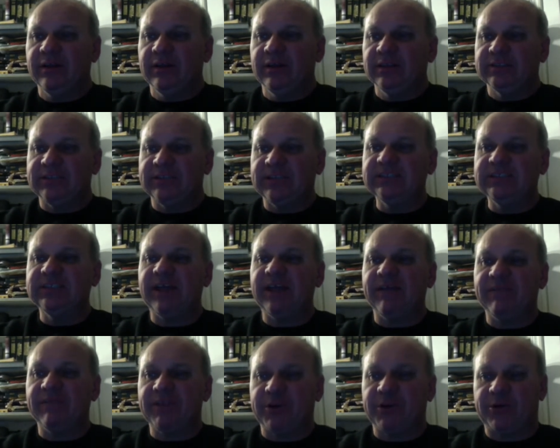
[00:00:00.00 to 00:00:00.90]
Sons
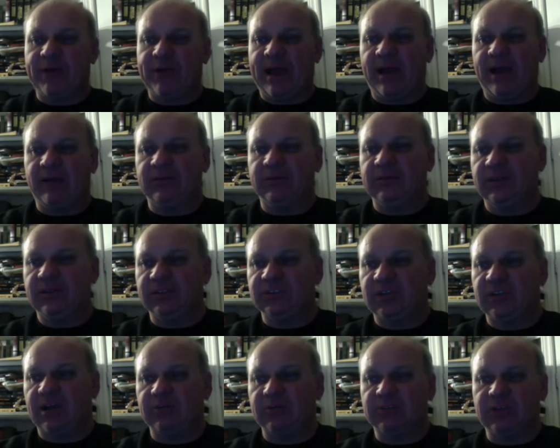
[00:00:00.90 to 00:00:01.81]
of the Crown. The
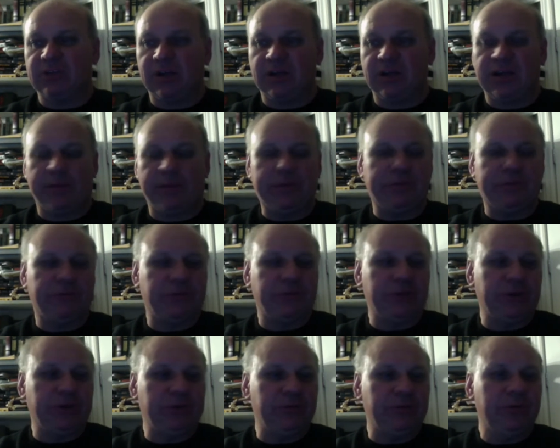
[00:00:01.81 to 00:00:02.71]
song was called "Coming for
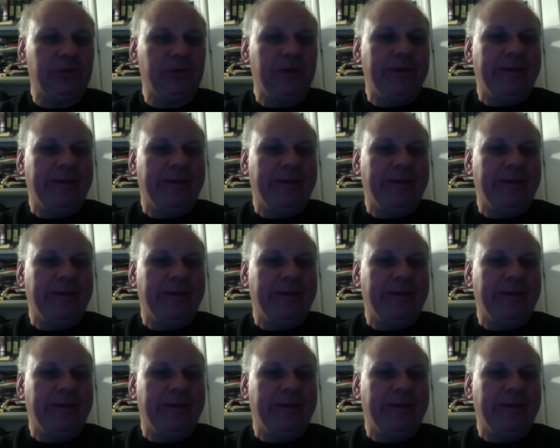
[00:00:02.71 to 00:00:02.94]
You,"